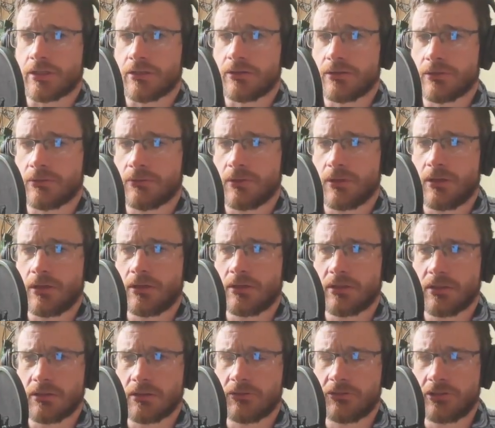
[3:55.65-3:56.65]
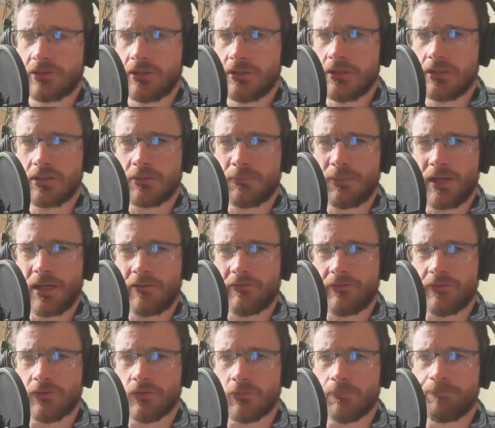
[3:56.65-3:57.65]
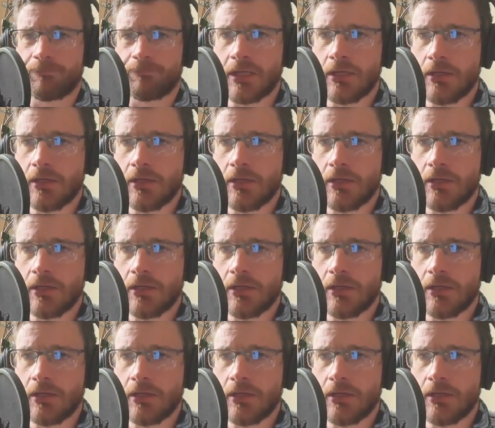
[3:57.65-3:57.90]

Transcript: I thought, well, I'll try another platform.